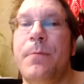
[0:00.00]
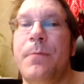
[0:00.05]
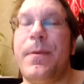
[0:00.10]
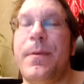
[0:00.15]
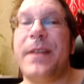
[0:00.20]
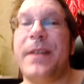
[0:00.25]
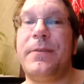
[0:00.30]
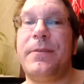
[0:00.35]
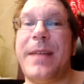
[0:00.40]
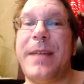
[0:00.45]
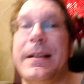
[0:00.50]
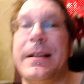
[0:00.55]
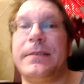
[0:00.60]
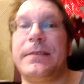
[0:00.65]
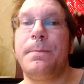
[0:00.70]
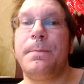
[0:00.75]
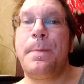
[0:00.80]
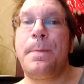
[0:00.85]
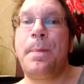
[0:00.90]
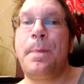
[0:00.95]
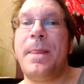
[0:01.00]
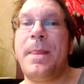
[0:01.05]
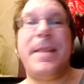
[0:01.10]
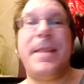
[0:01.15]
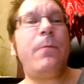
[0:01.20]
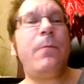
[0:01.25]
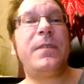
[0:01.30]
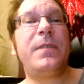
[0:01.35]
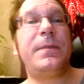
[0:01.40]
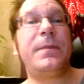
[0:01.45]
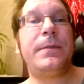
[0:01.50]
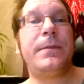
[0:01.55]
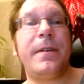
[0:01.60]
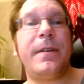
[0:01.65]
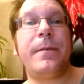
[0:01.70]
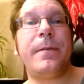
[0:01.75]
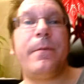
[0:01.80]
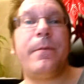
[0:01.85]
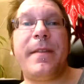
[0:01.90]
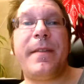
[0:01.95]
British pounds. That was
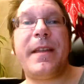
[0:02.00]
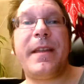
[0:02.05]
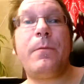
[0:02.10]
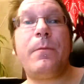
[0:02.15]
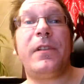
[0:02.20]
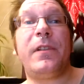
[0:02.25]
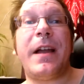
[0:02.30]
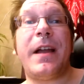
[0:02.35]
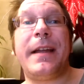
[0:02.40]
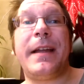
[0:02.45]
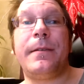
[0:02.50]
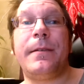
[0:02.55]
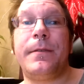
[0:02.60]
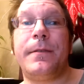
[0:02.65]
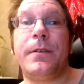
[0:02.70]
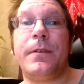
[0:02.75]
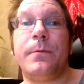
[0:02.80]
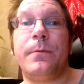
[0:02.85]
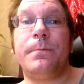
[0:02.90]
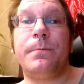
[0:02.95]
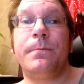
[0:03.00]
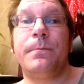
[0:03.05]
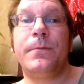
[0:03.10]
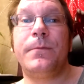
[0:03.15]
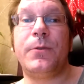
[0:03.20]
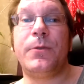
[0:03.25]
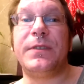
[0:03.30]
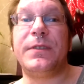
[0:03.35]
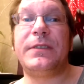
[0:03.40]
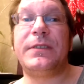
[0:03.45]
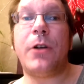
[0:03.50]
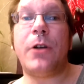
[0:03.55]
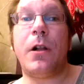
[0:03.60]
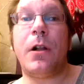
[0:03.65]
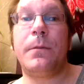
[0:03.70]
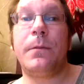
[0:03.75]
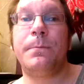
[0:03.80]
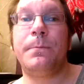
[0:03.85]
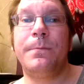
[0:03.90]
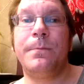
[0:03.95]
where they were lying, to
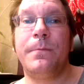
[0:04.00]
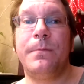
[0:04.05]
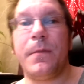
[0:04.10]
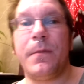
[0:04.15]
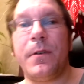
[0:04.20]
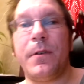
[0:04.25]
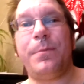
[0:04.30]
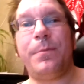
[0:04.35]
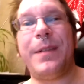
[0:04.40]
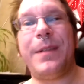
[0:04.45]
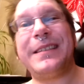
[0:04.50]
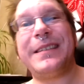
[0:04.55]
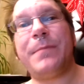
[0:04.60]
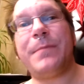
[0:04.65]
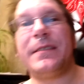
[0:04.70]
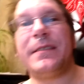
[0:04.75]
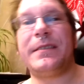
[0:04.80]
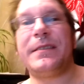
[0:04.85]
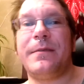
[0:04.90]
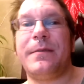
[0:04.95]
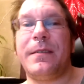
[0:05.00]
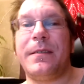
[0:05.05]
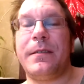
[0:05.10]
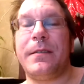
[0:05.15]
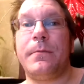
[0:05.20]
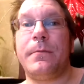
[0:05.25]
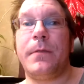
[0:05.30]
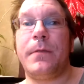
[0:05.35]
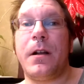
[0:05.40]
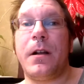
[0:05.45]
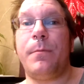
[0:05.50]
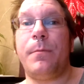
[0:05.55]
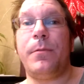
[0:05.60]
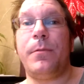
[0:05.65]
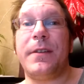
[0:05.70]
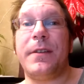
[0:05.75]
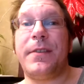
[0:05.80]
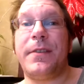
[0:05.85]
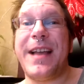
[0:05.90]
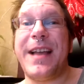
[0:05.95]
install. Plus minus a
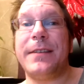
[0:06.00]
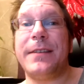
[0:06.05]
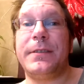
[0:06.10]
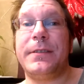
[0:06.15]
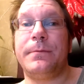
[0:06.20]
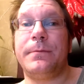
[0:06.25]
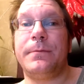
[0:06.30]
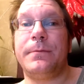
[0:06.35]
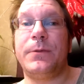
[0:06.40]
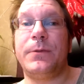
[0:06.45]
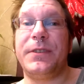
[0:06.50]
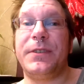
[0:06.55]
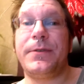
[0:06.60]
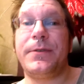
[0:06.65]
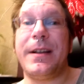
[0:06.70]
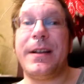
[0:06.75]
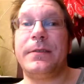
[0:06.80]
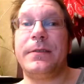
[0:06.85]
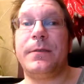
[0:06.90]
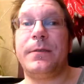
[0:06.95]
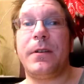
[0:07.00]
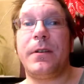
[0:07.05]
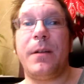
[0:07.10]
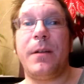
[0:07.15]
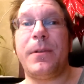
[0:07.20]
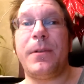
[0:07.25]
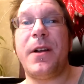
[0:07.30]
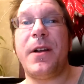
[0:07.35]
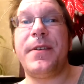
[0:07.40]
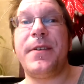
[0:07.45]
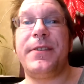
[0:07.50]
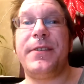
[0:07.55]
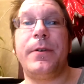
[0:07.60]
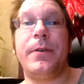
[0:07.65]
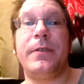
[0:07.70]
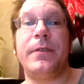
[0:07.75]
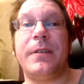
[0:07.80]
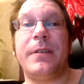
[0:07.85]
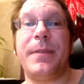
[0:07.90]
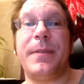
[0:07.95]
couple of thousand Swedish crowns, a couple of hundred
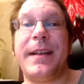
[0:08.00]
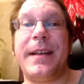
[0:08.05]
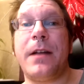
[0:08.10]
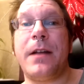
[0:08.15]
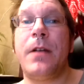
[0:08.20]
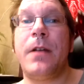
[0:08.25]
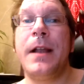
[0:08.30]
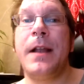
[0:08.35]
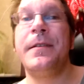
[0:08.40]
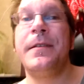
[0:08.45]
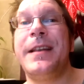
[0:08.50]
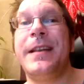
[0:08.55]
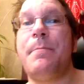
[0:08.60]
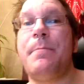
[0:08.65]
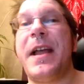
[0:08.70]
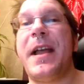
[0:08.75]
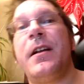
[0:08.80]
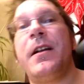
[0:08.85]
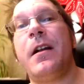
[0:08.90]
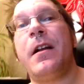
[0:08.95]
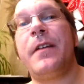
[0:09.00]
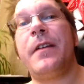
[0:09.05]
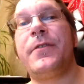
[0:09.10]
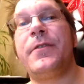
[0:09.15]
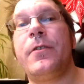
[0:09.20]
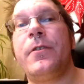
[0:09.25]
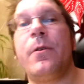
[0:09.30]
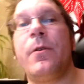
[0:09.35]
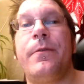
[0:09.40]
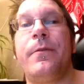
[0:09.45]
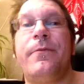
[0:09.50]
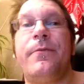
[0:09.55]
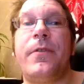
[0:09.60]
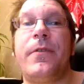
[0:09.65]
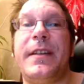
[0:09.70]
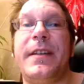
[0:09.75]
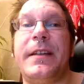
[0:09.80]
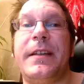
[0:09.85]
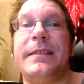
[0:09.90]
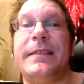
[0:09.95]
euros up and down, depending on if you're going
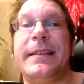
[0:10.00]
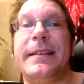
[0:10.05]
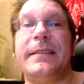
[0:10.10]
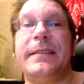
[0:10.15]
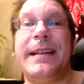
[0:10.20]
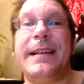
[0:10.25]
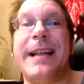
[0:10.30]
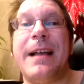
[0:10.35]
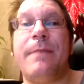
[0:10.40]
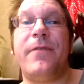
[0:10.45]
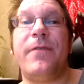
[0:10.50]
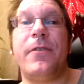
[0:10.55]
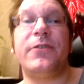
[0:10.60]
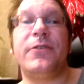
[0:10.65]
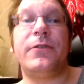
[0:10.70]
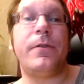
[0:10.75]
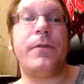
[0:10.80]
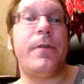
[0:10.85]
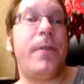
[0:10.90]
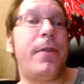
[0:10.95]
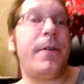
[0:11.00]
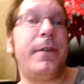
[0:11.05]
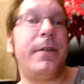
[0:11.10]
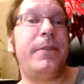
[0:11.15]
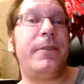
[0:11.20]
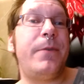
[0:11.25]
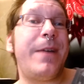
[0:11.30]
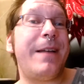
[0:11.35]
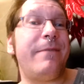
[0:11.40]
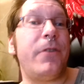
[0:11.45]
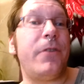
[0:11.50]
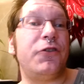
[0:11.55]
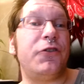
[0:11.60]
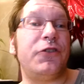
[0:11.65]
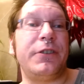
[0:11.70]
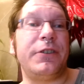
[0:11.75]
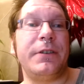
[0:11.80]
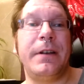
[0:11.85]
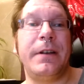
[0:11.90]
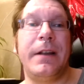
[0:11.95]
for the 16 amp version or the 32 amp
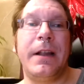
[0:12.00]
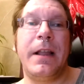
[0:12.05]
version.